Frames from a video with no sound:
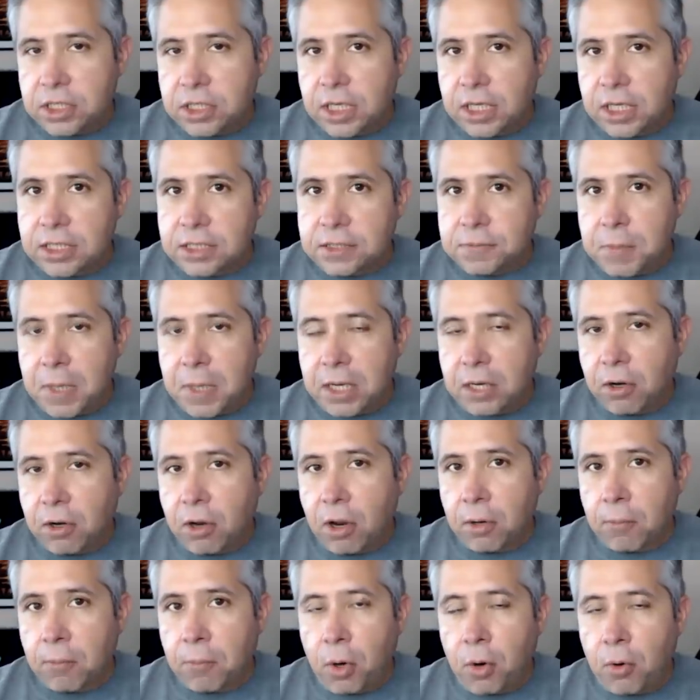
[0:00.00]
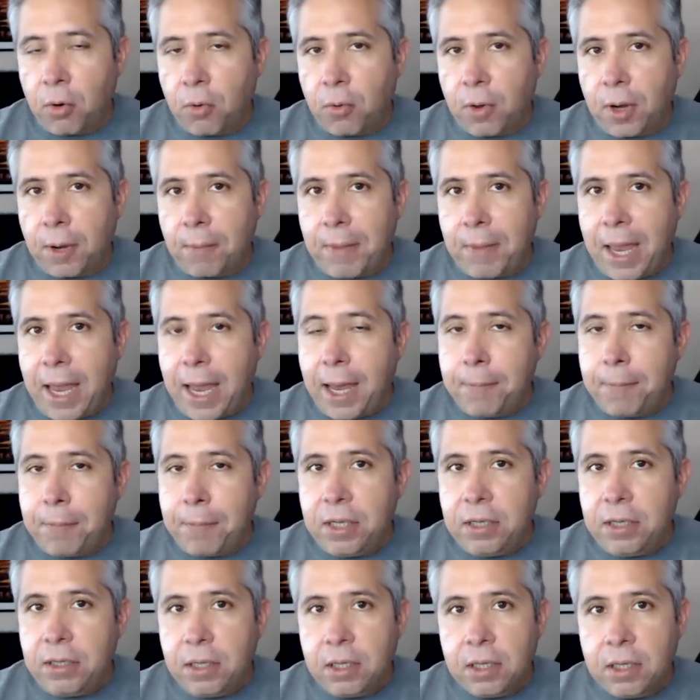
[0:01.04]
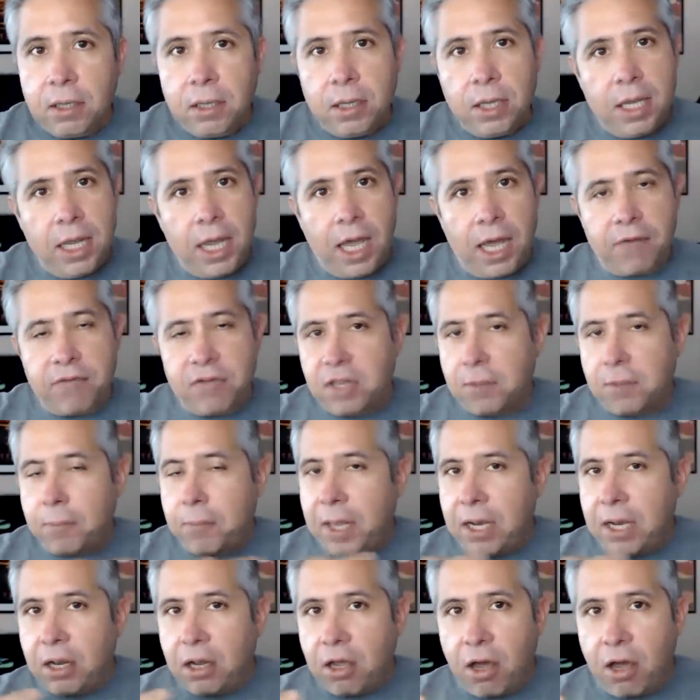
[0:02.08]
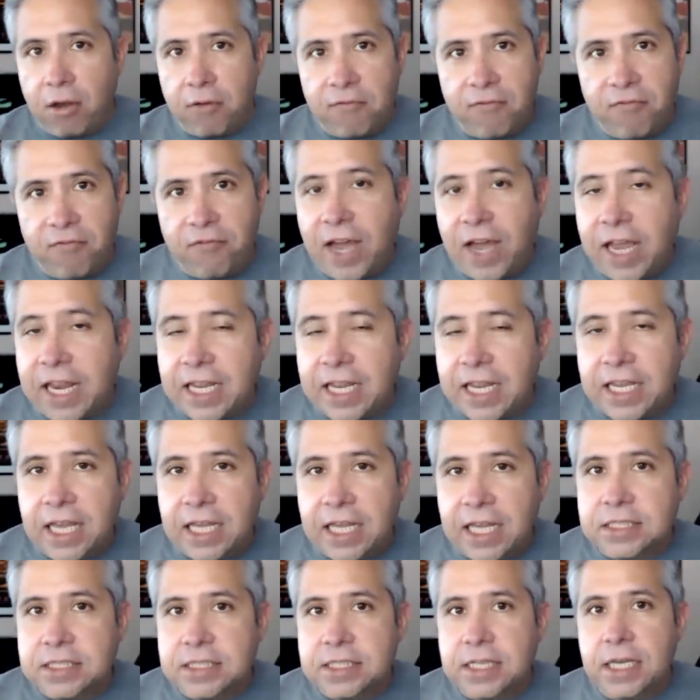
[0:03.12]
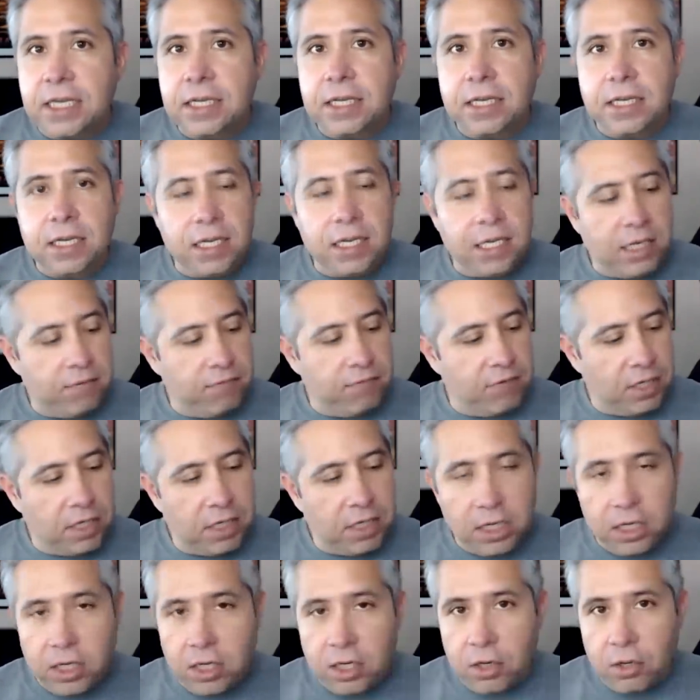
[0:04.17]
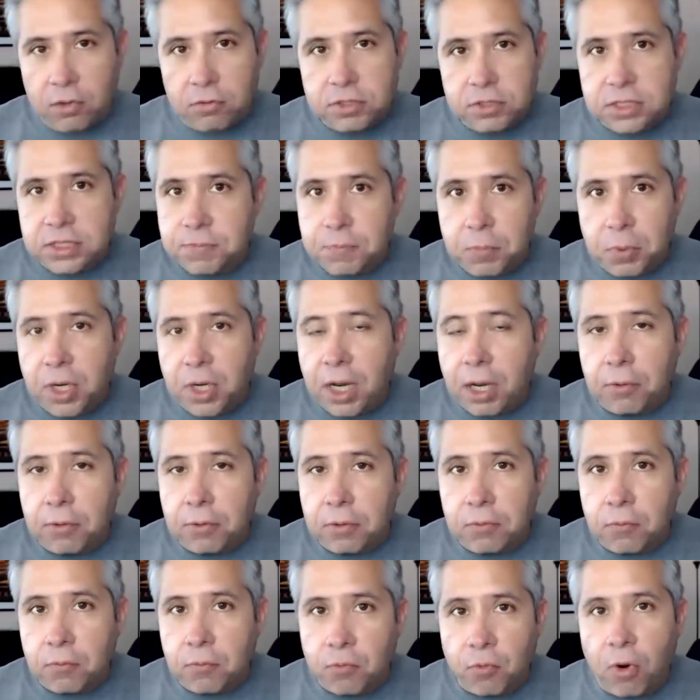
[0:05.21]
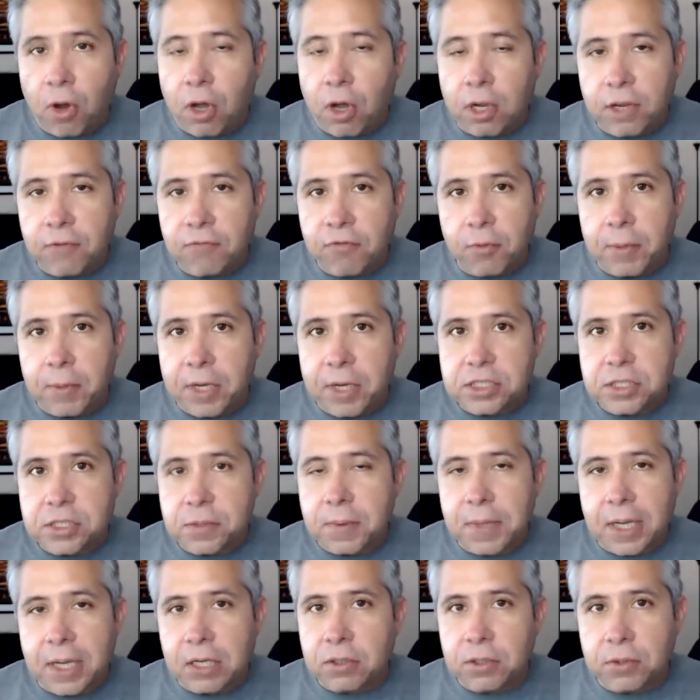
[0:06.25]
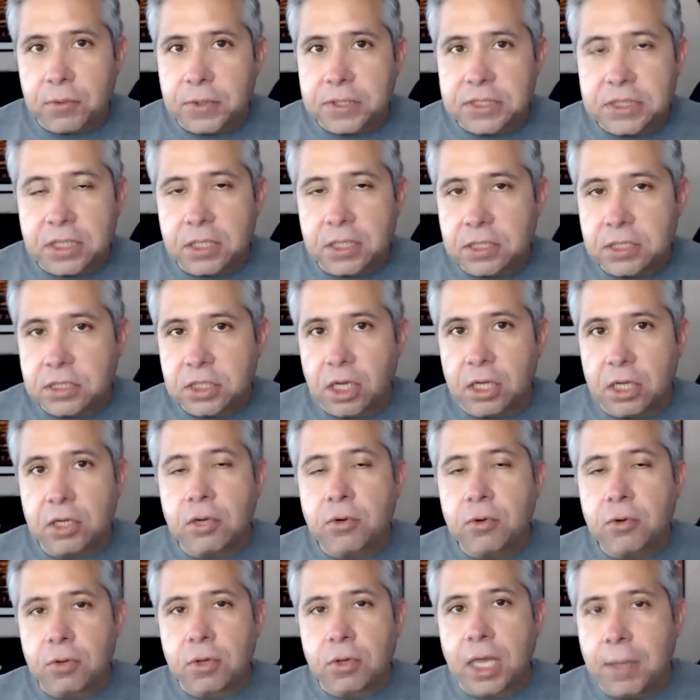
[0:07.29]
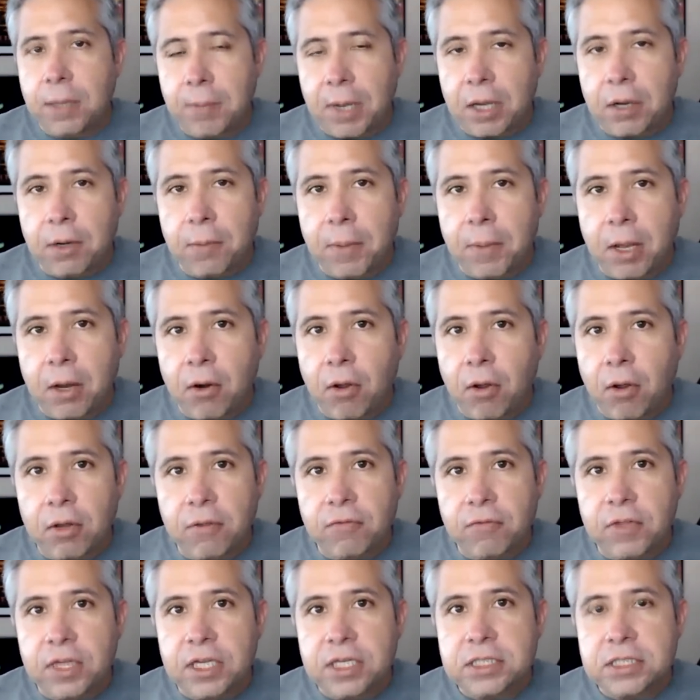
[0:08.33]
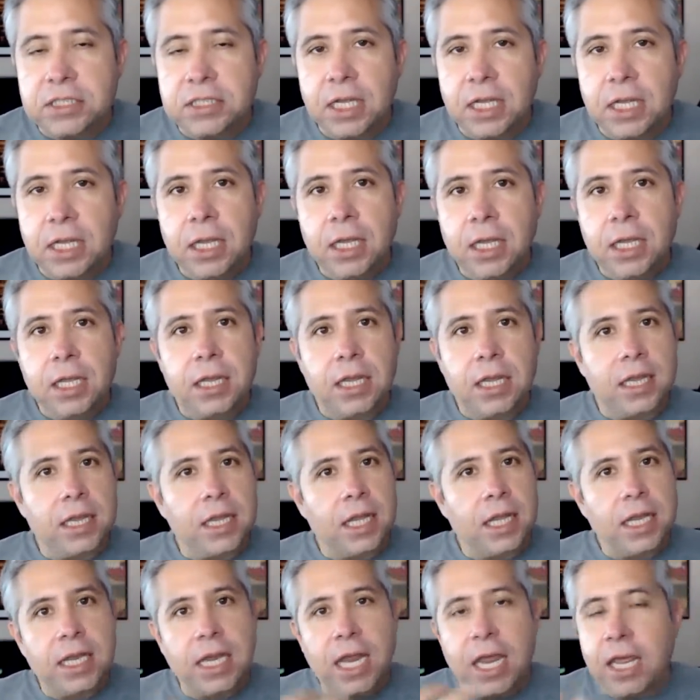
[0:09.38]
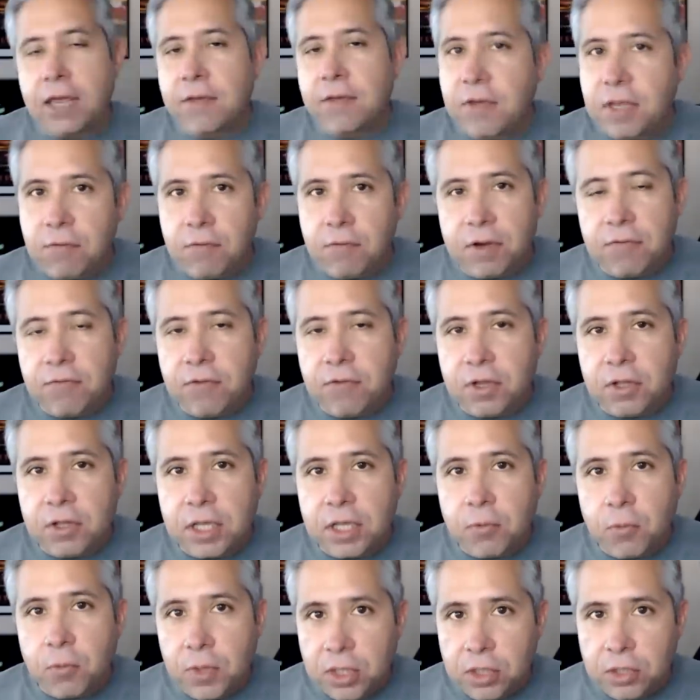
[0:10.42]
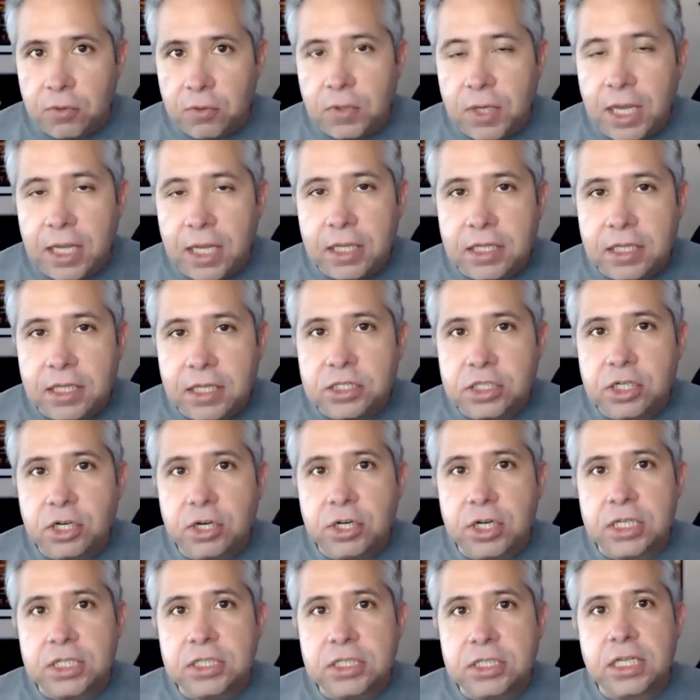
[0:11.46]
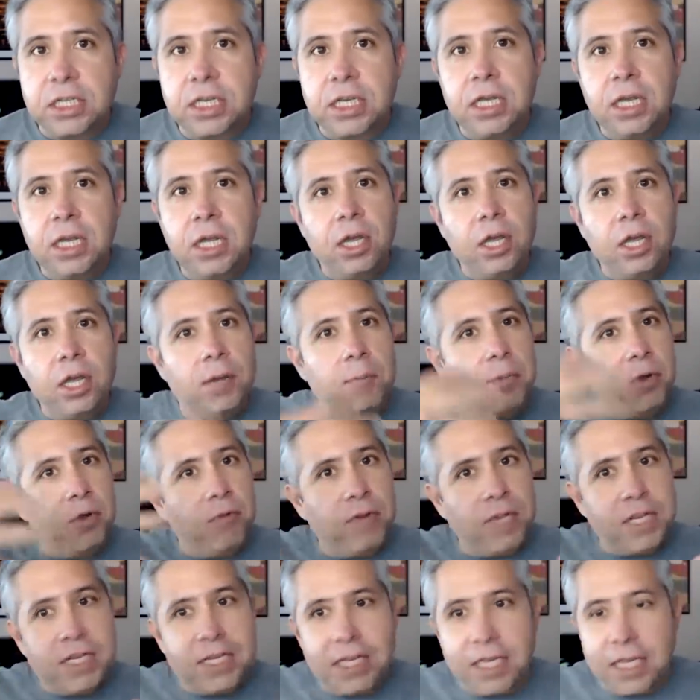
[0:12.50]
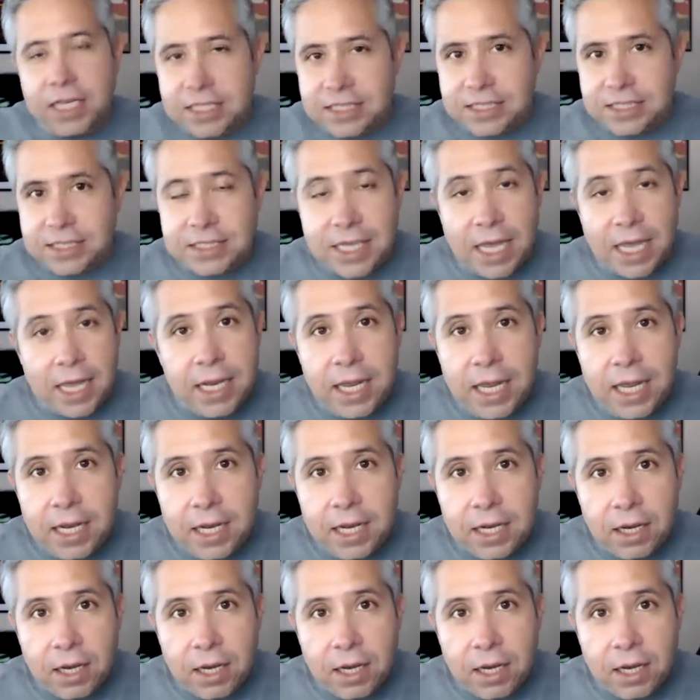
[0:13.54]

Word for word: that this Pentagon program happened, having the Pentagon fight against it, even, you know, put out wrong information about Luis Elizondo, who came out about all of this. Then the Navy revealing we do take this seriously, moving to the Senate,